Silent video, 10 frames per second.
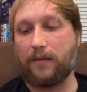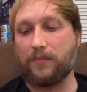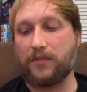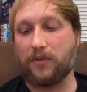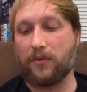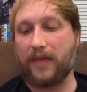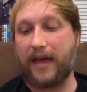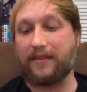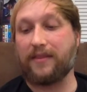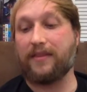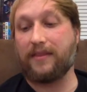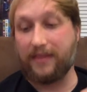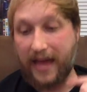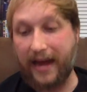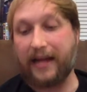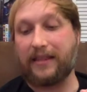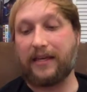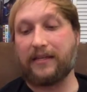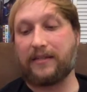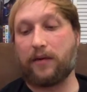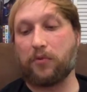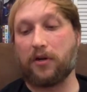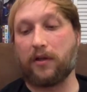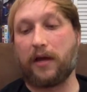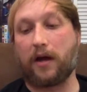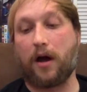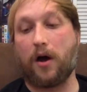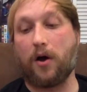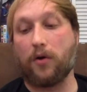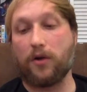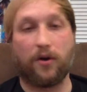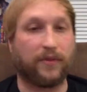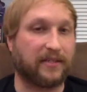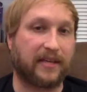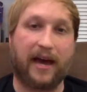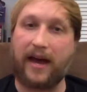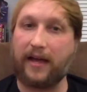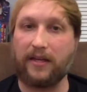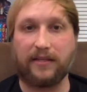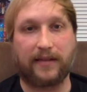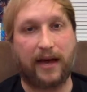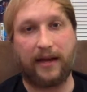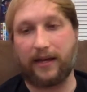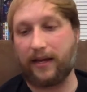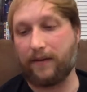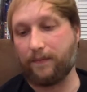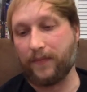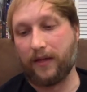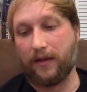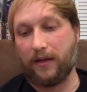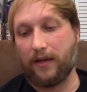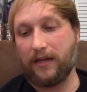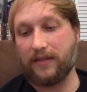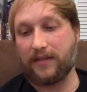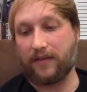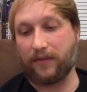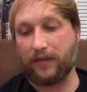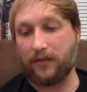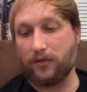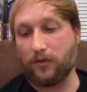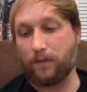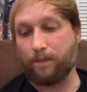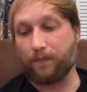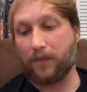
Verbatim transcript: So that I think is then where you're like, oh no, this guy is hiding it. He's definitely the dude.